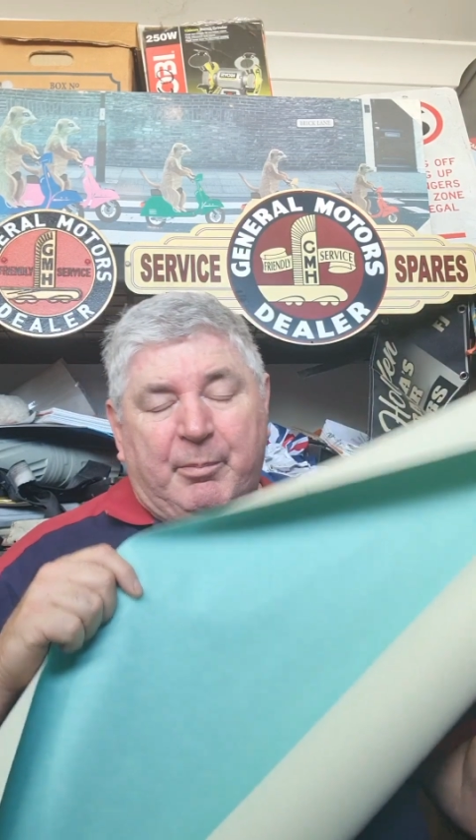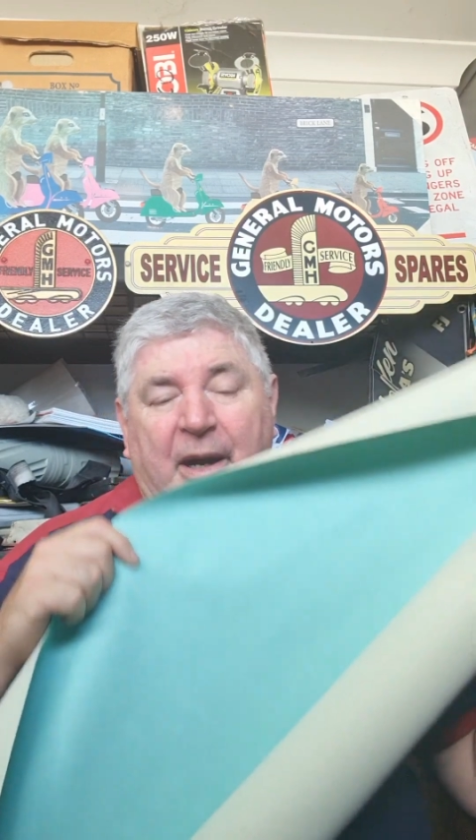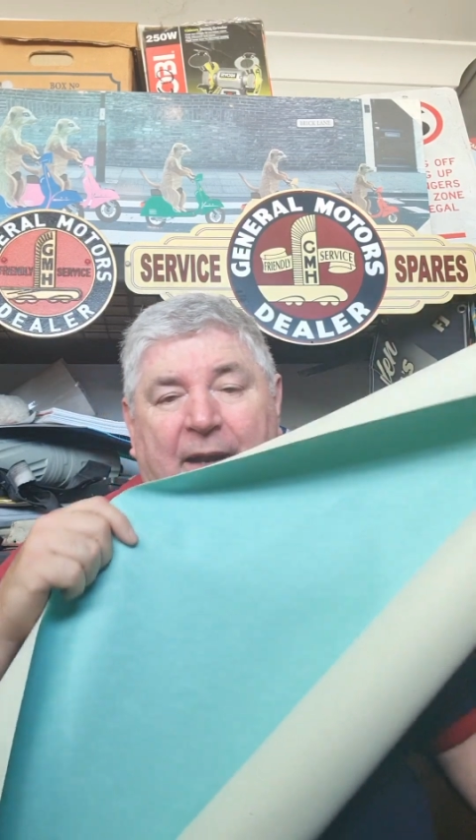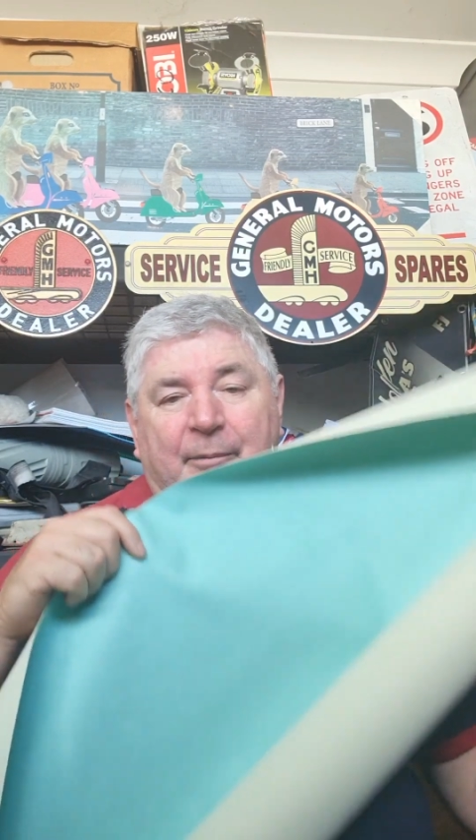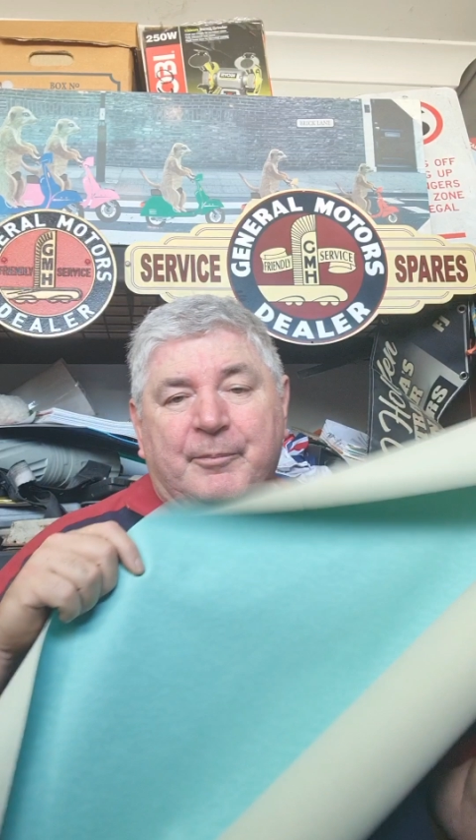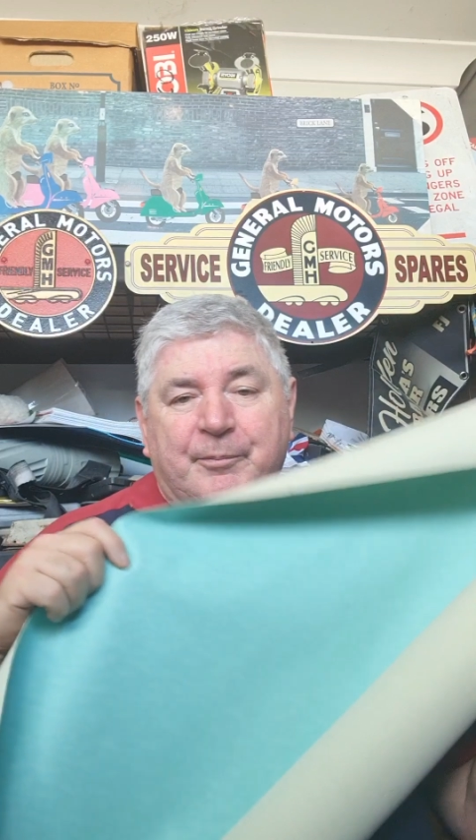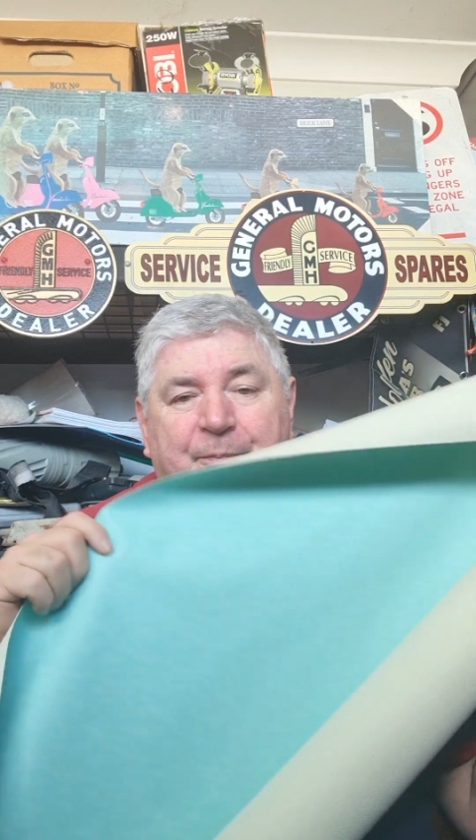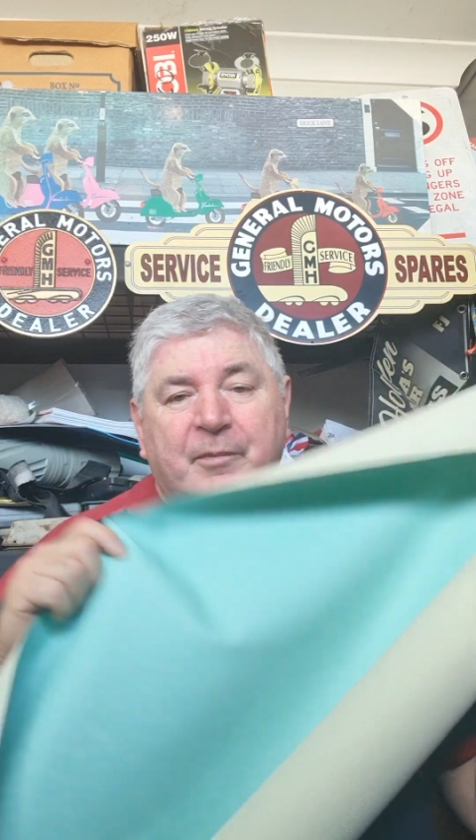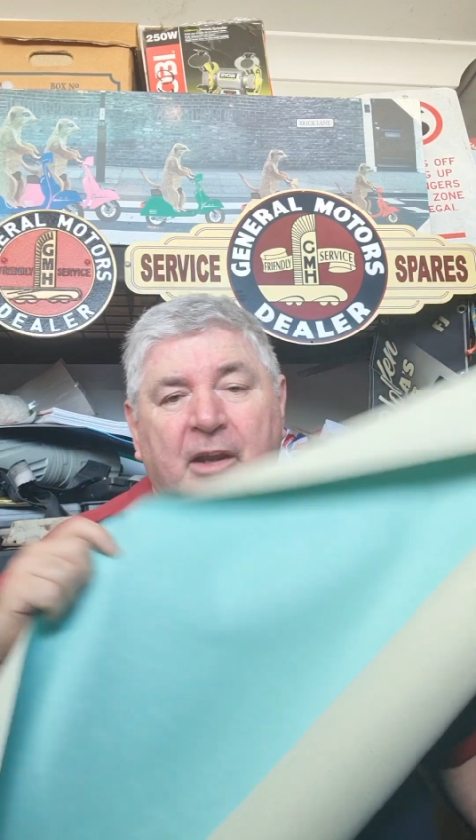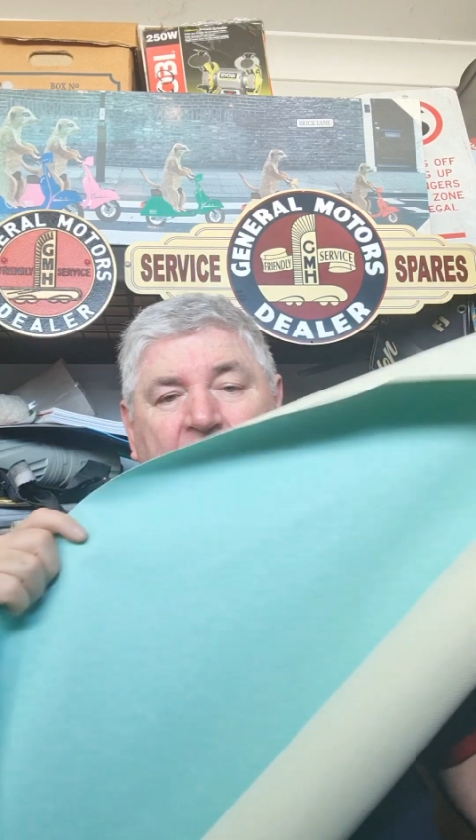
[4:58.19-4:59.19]
But
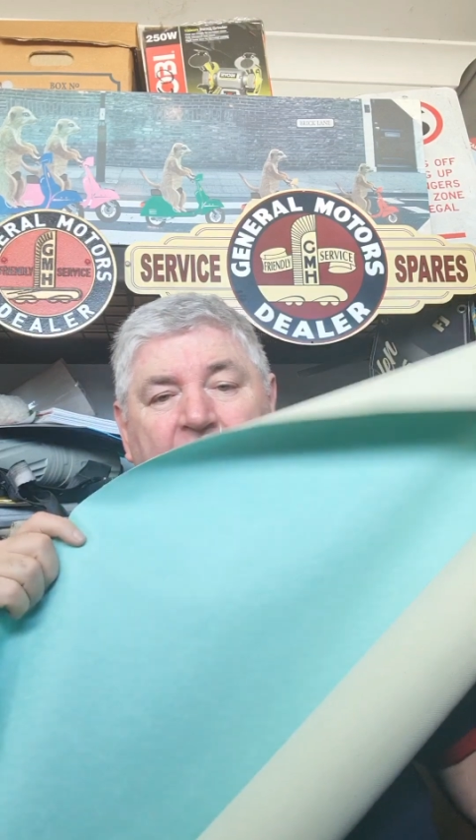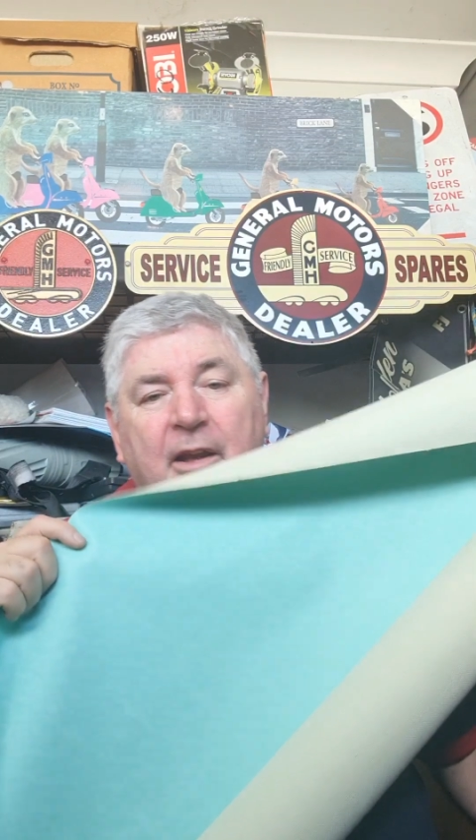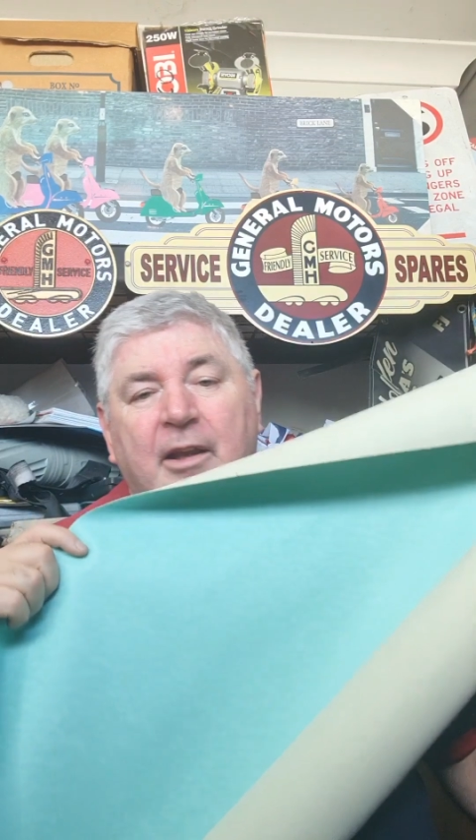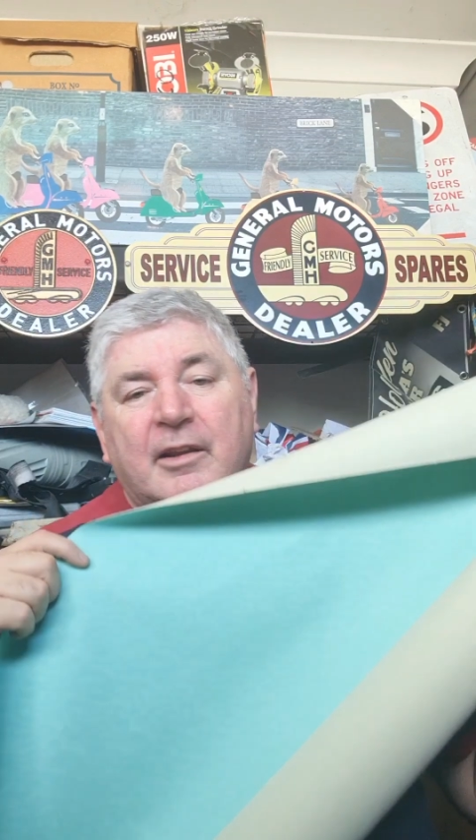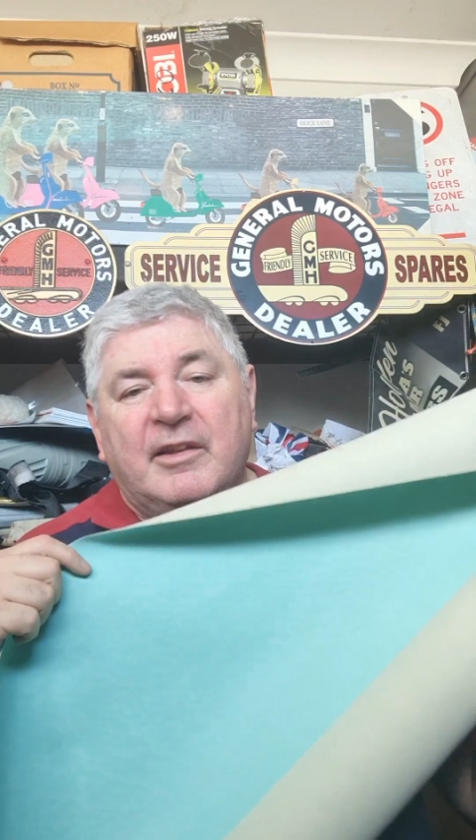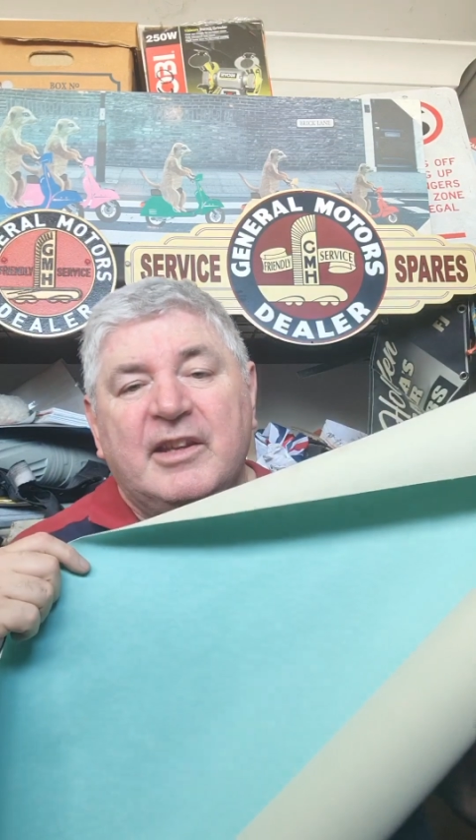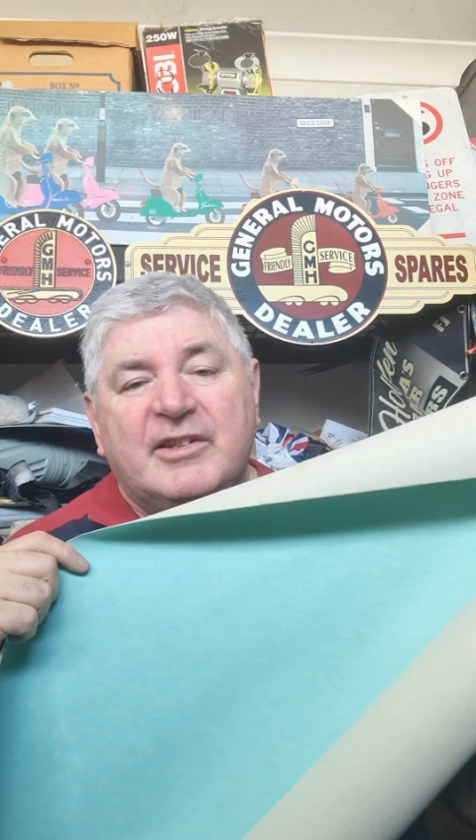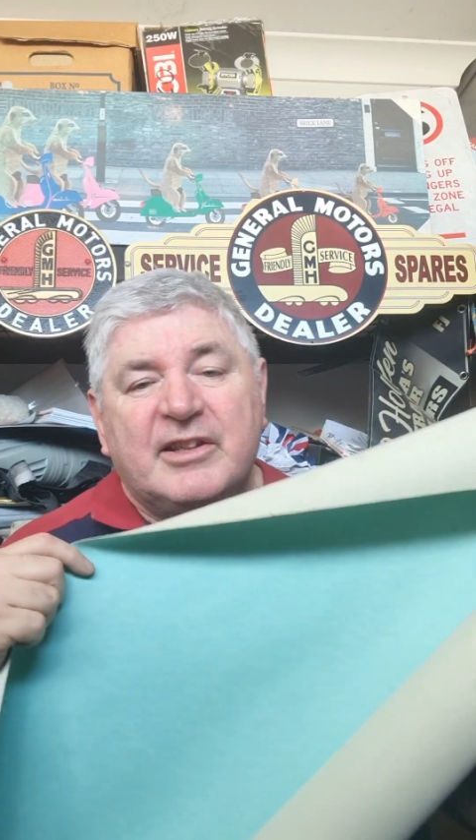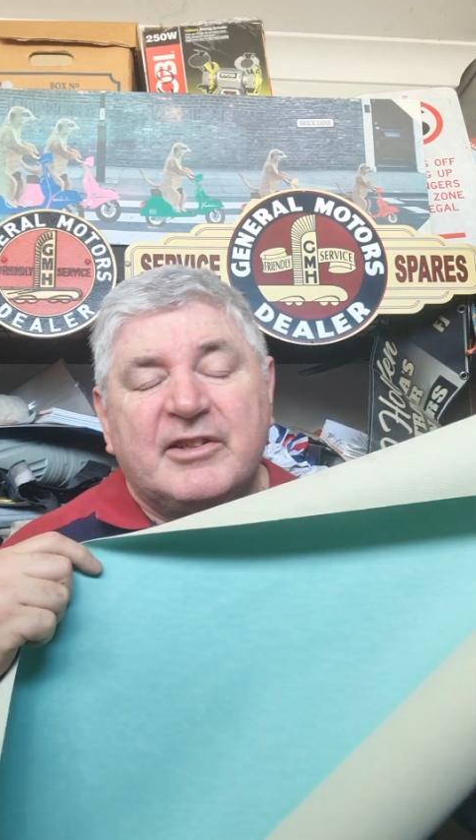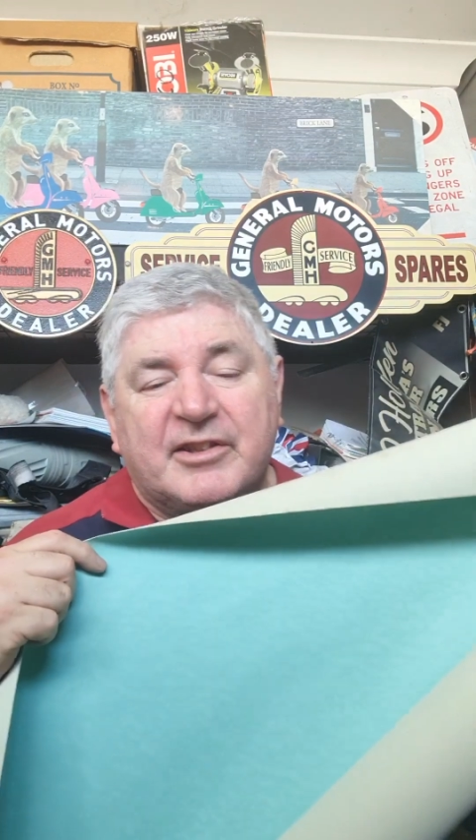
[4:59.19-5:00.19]

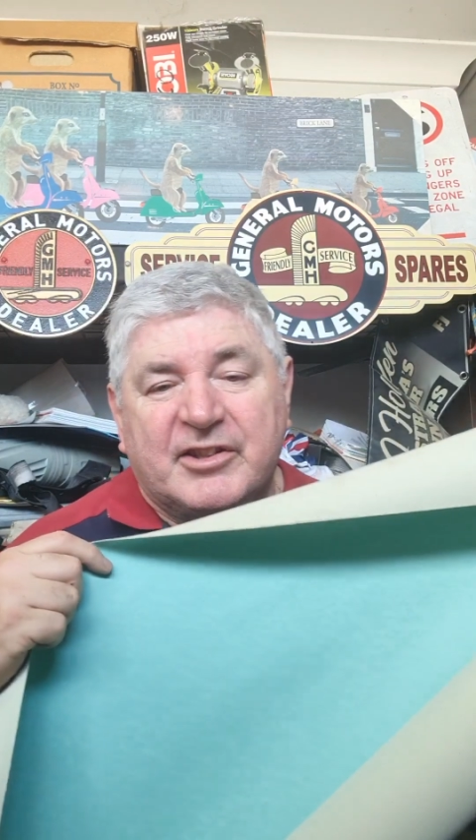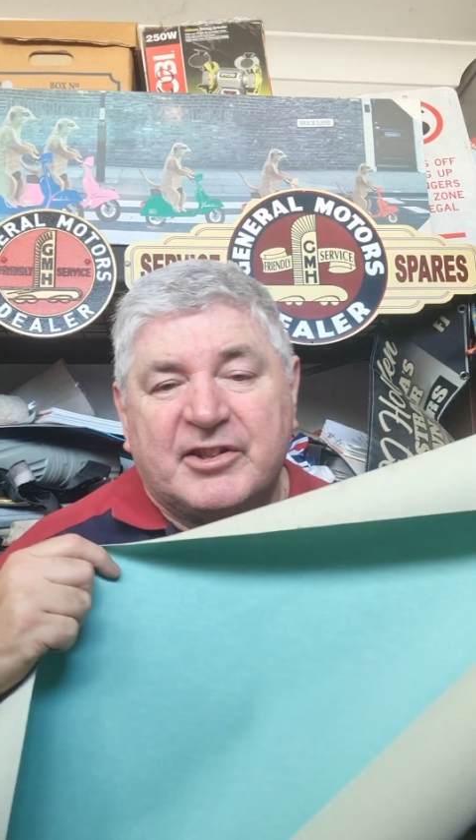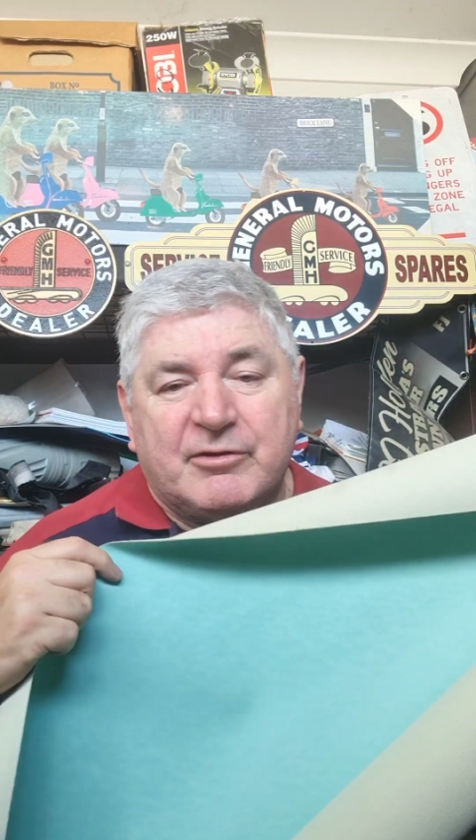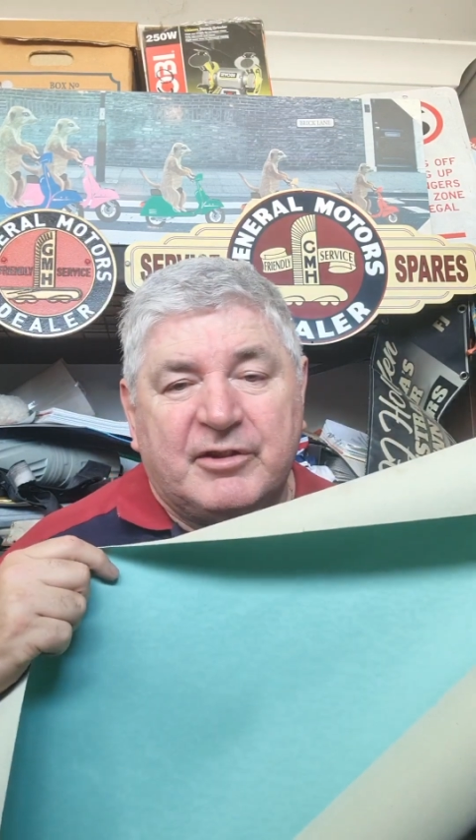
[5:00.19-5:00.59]
this is